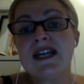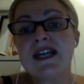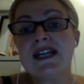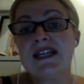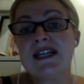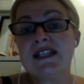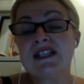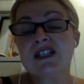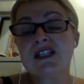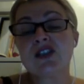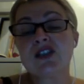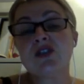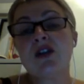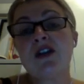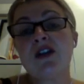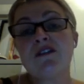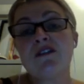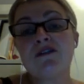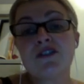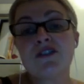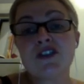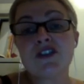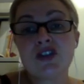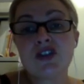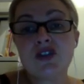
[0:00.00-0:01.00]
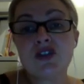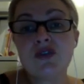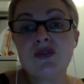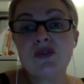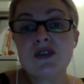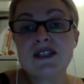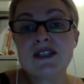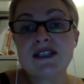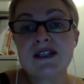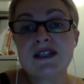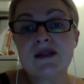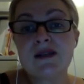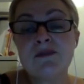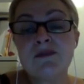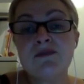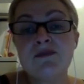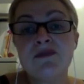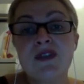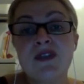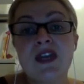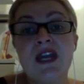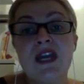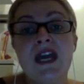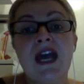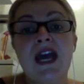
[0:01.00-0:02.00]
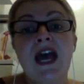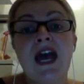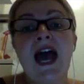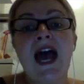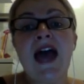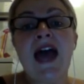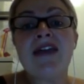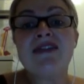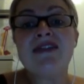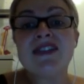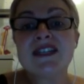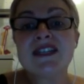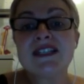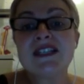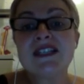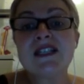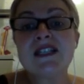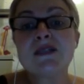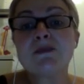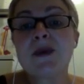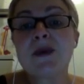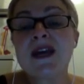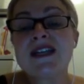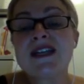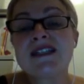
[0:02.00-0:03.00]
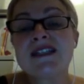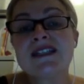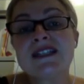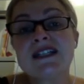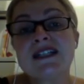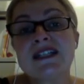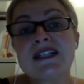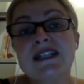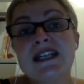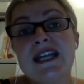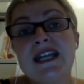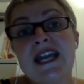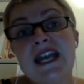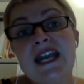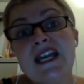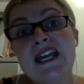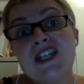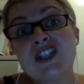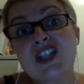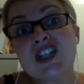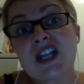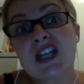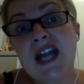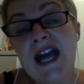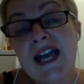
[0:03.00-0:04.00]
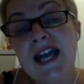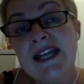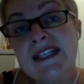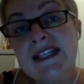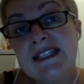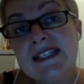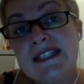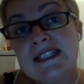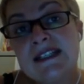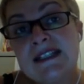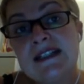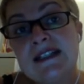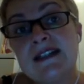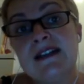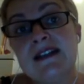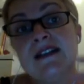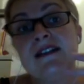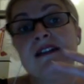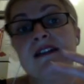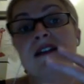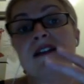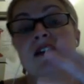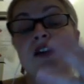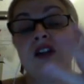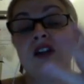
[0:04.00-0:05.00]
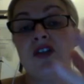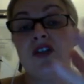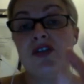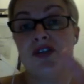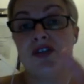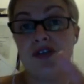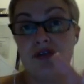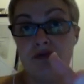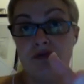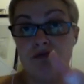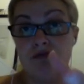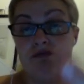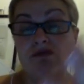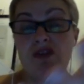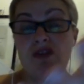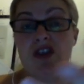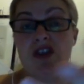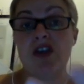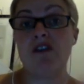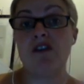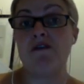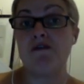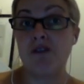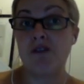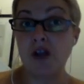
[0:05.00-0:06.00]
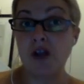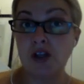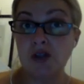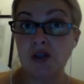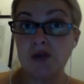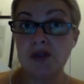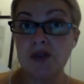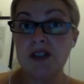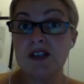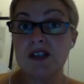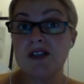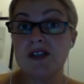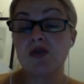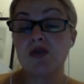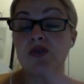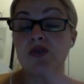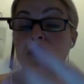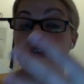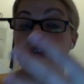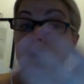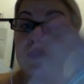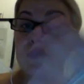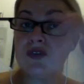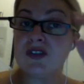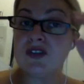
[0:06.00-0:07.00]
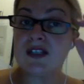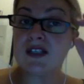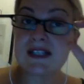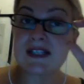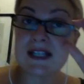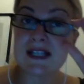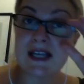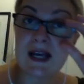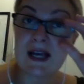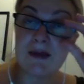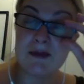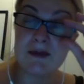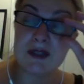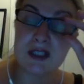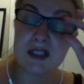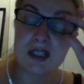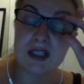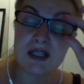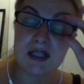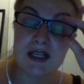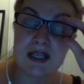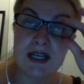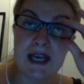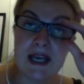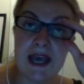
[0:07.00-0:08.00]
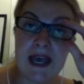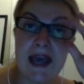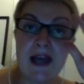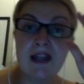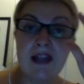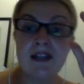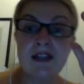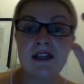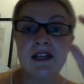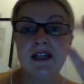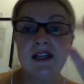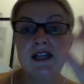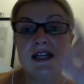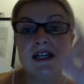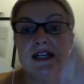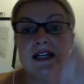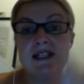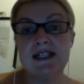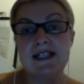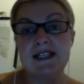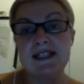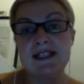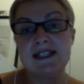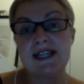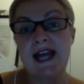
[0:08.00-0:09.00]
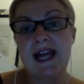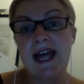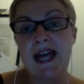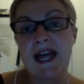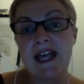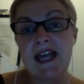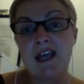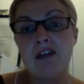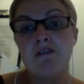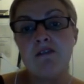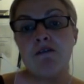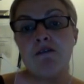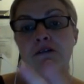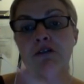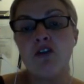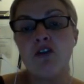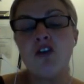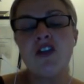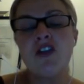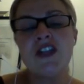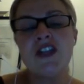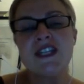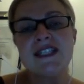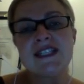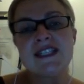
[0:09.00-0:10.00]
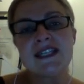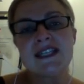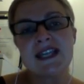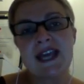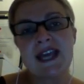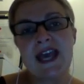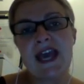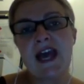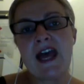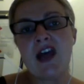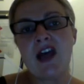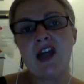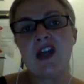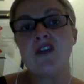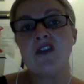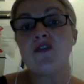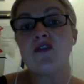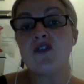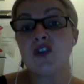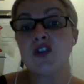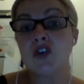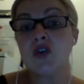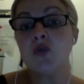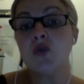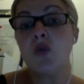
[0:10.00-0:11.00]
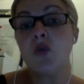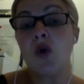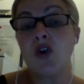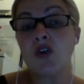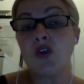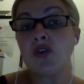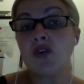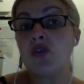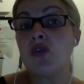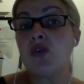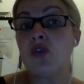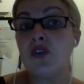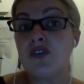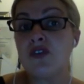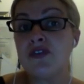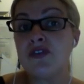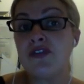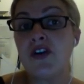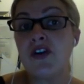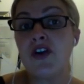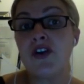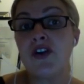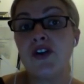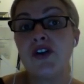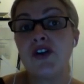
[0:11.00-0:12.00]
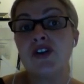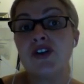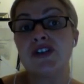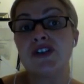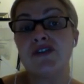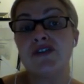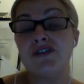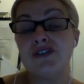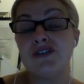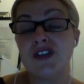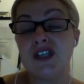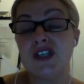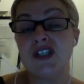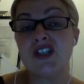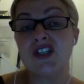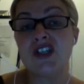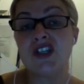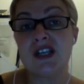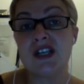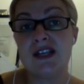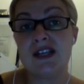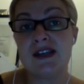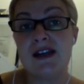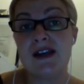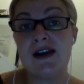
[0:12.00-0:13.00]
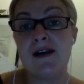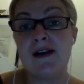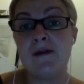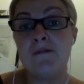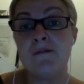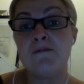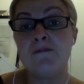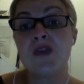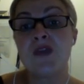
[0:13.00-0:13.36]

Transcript: Instagram for Tourism. And this is basically educating their followers or the users that come into the account to say, for this account, if you want your photo to feature here,